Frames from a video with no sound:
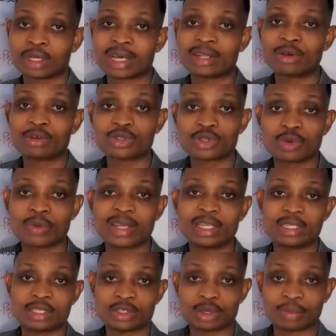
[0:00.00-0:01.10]
and also when
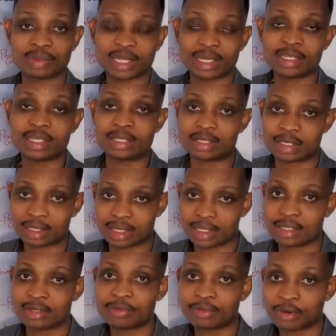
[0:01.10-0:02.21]
it is obtained in synthetic